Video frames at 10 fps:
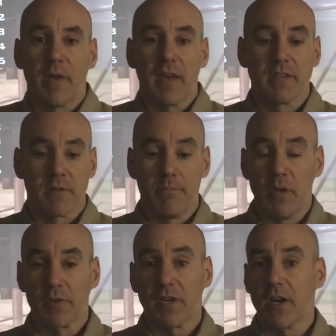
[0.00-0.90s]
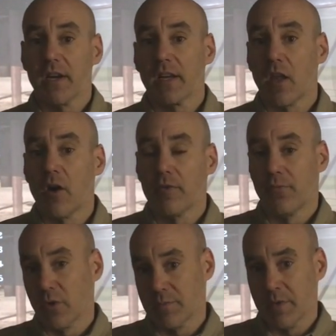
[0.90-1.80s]
It is a military and law
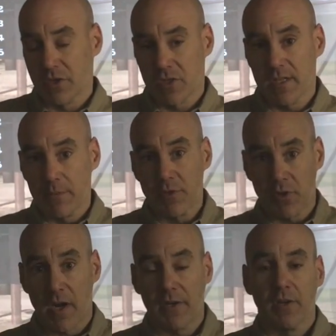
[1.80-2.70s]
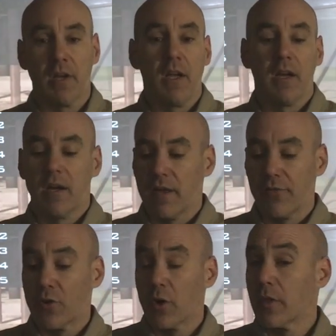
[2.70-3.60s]
enforcement sim trainer.
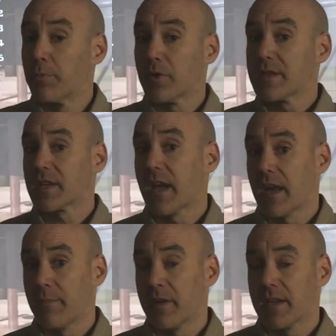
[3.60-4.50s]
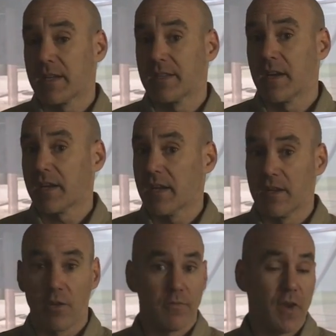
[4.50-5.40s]
If you go to the police academy in Kentucky
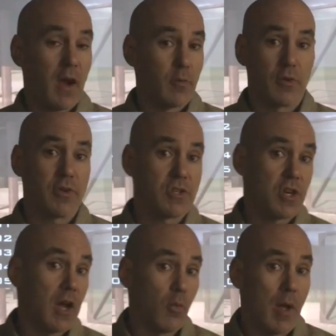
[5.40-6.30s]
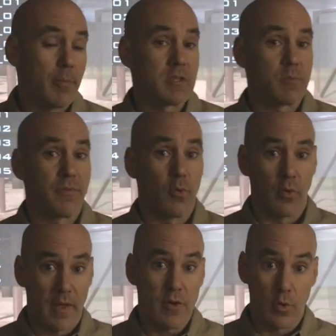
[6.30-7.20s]
and you've not really shot weapons
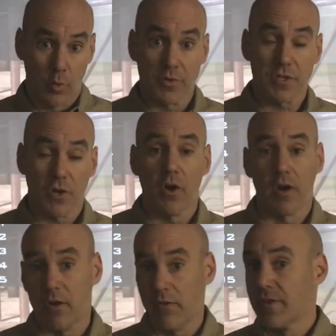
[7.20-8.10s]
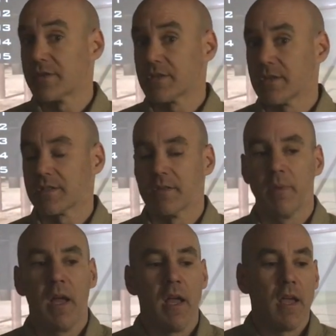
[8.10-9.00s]
before, you will start on this system.
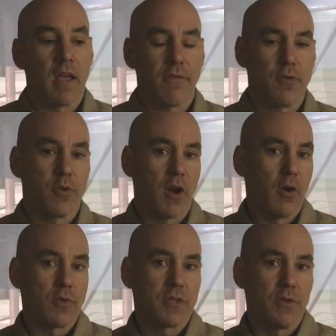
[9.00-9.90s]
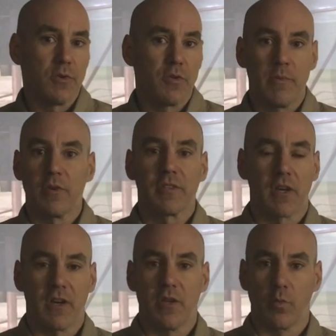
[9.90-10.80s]
If you go to the
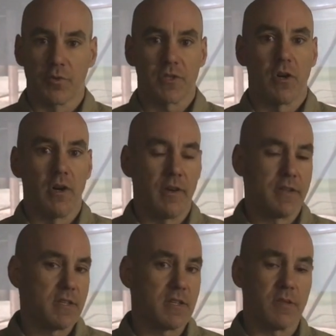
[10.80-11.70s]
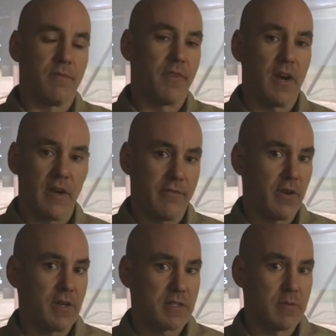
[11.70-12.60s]
military, you will start on a system very,
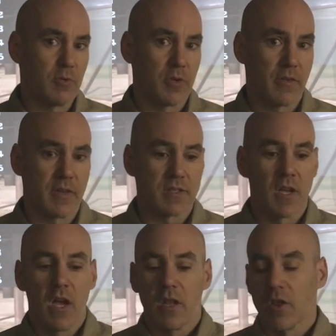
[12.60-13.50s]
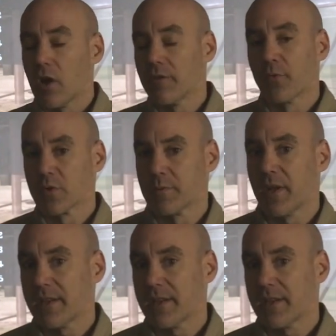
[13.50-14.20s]
very similar to this. Law enforcement